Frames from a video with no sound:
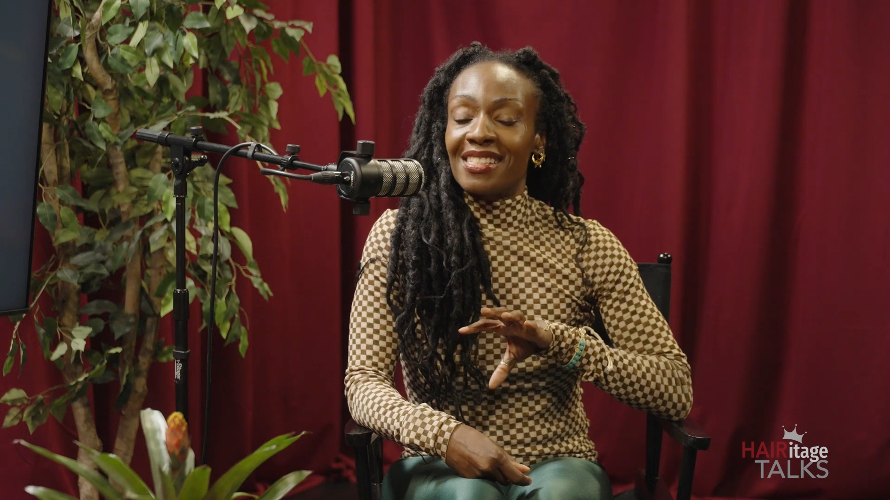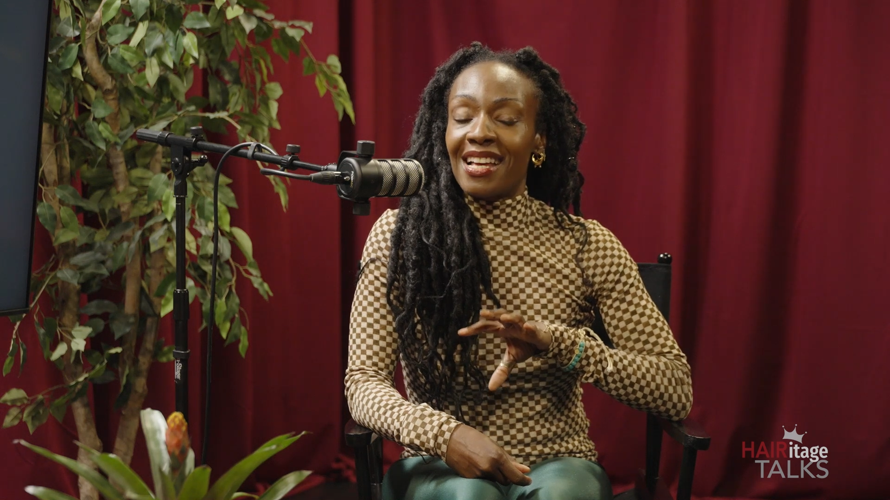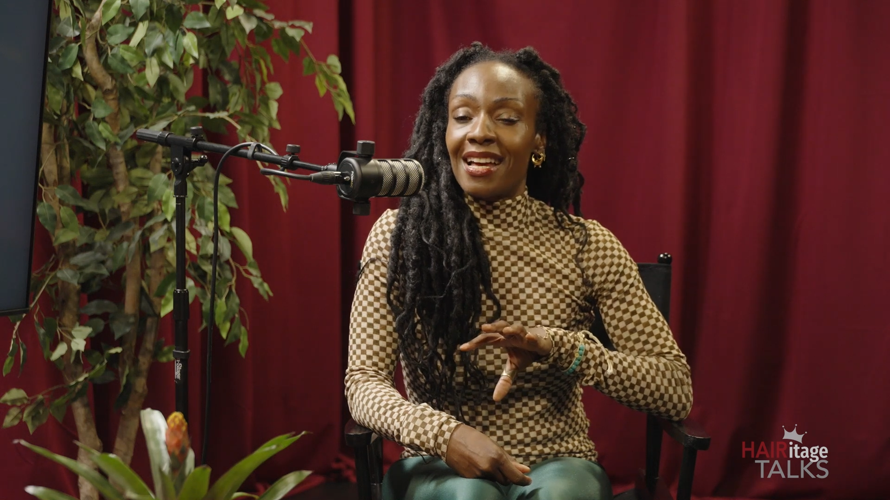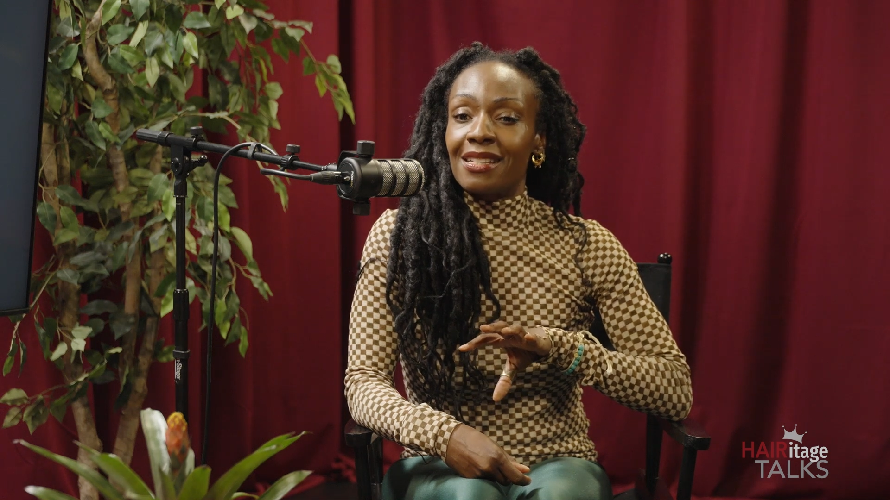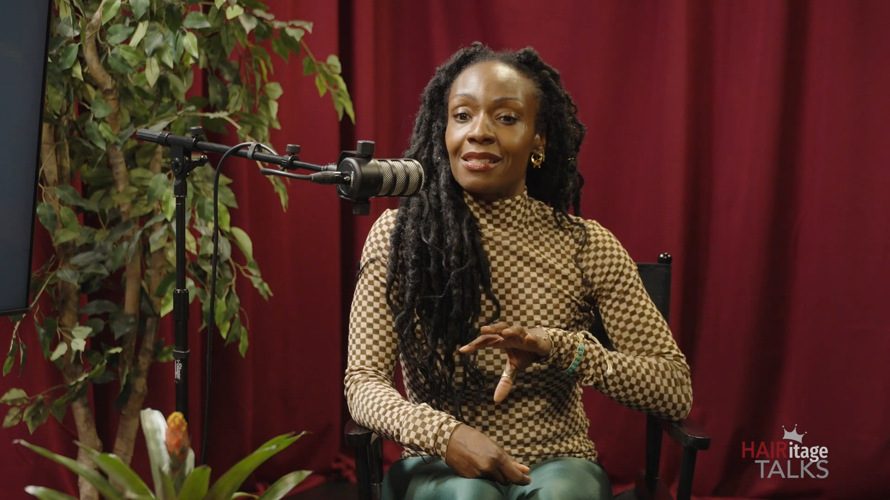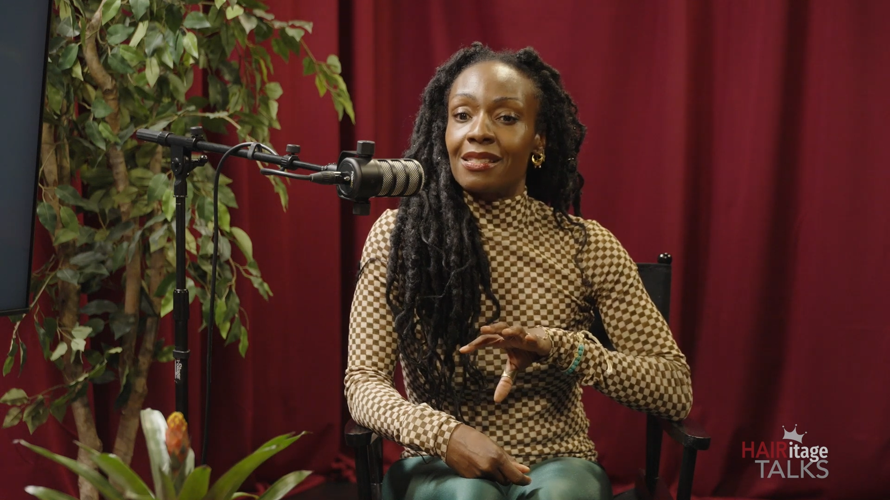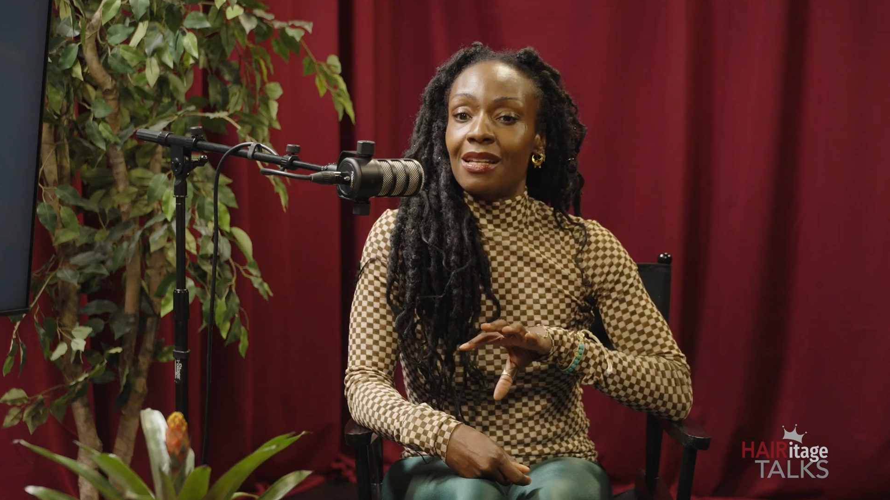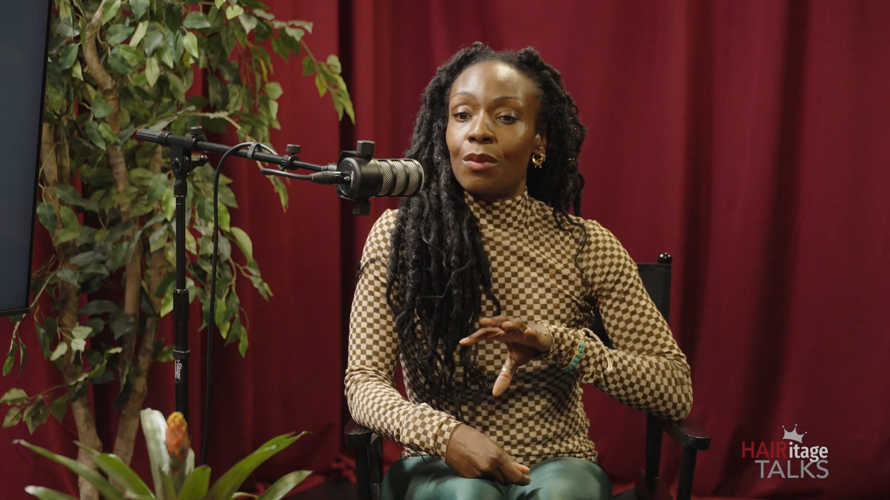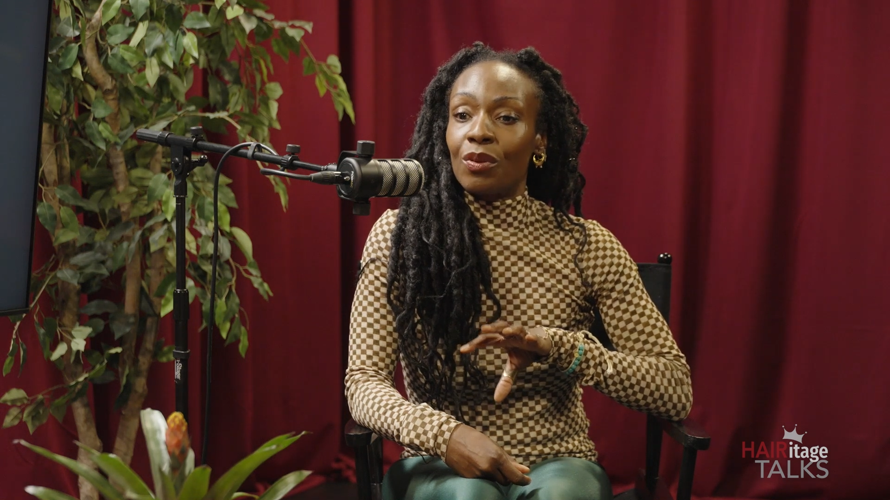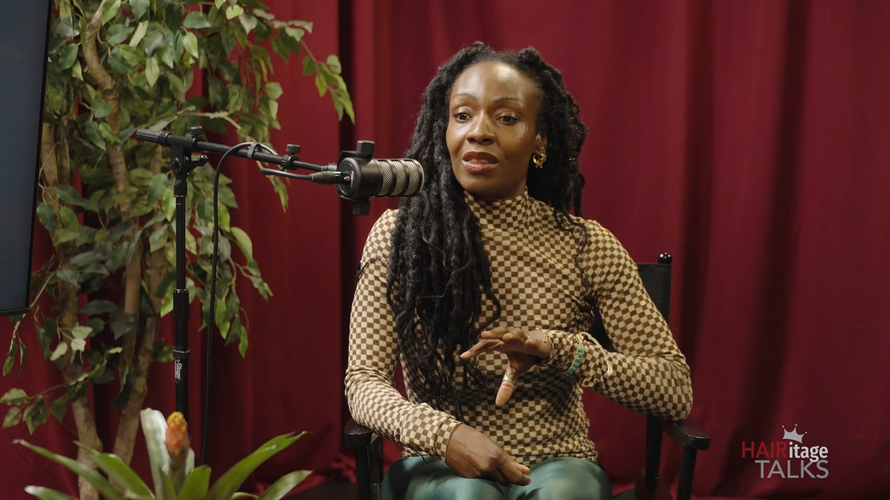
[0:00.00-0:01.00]
says
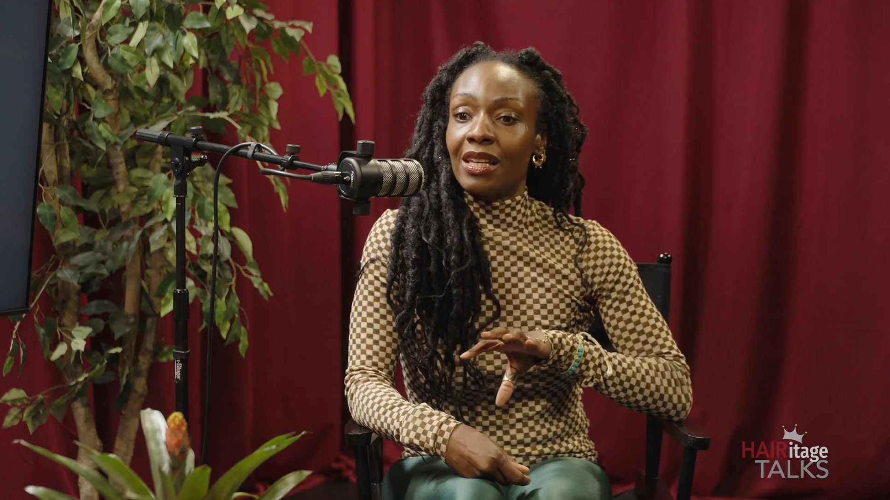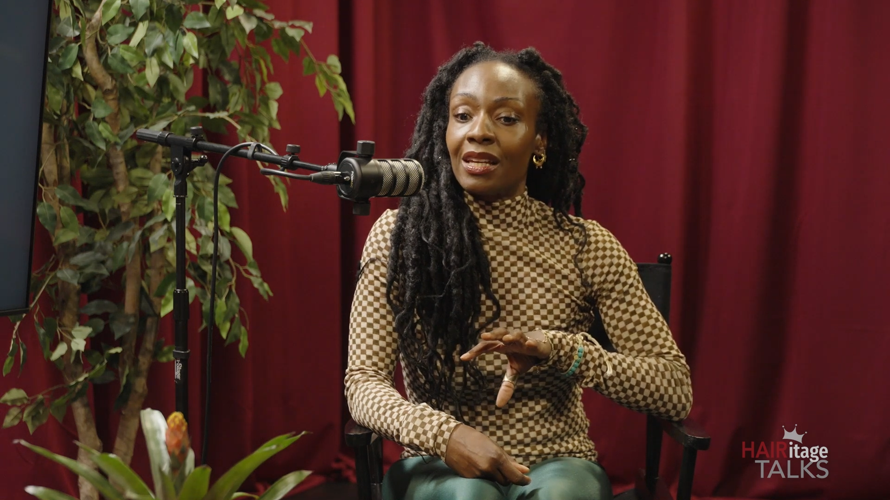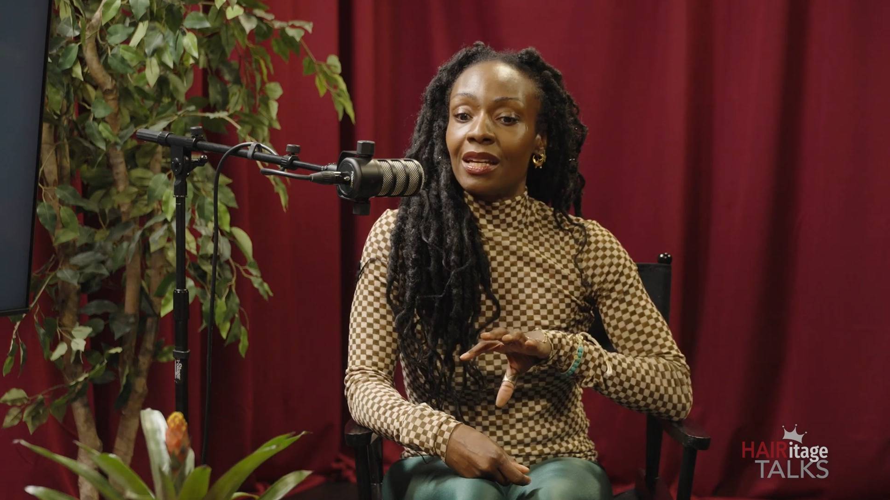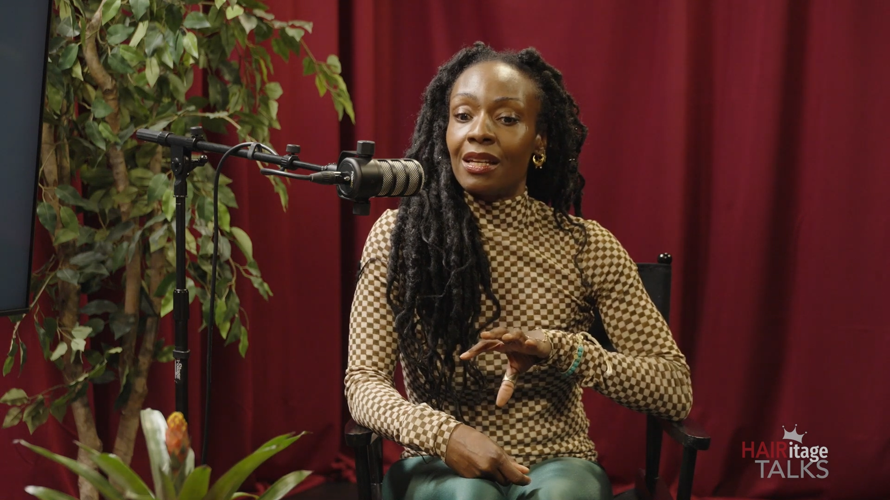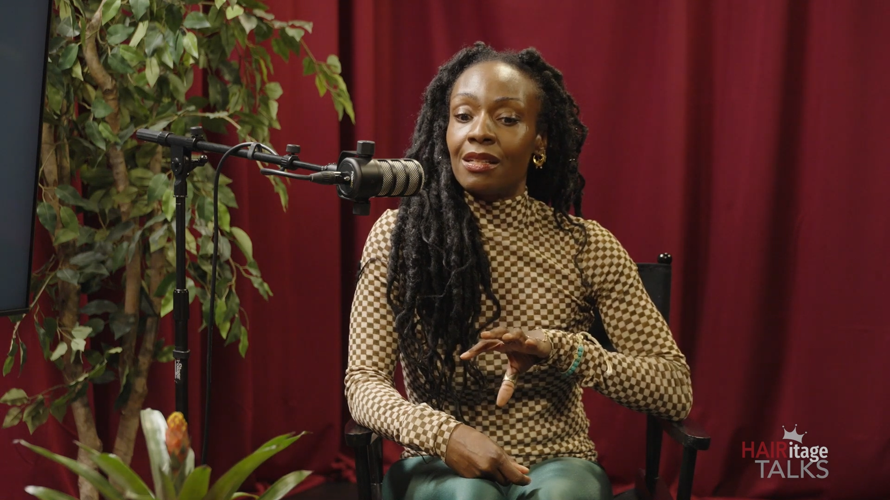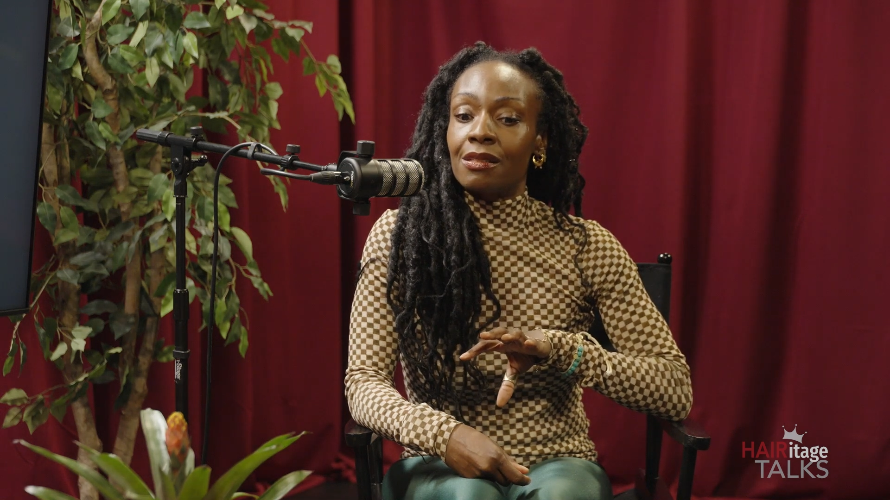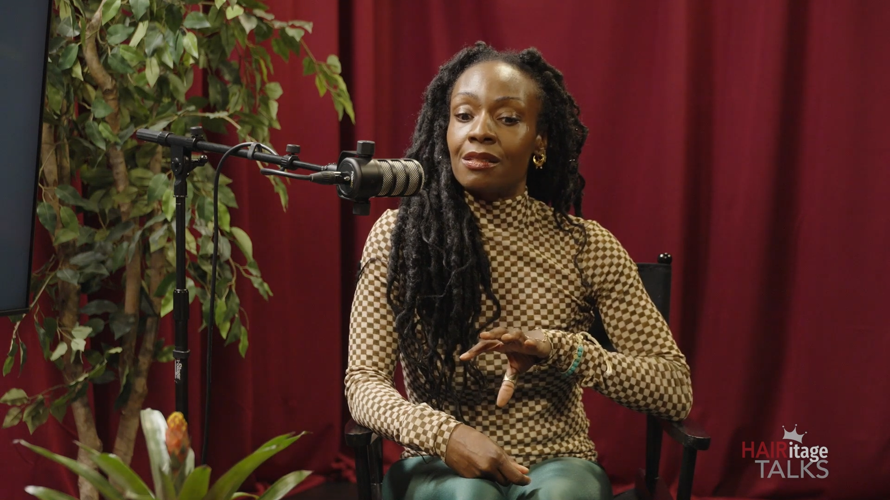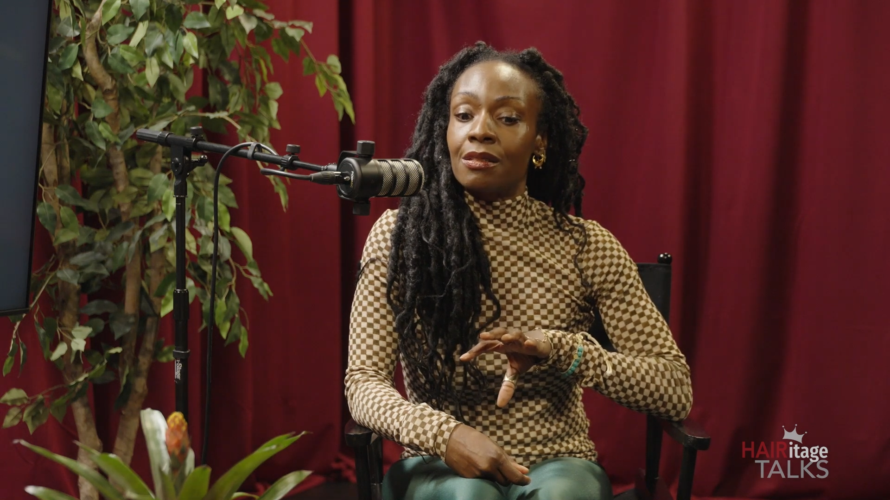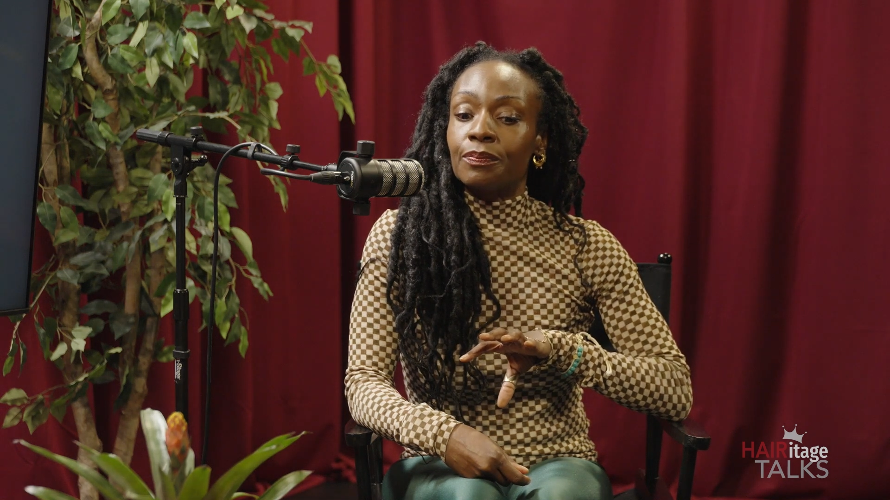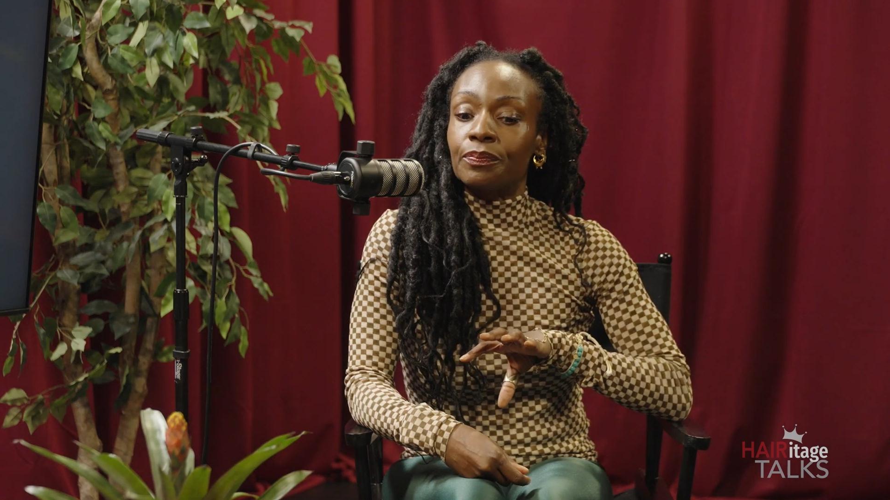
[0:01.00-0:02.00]
empathy is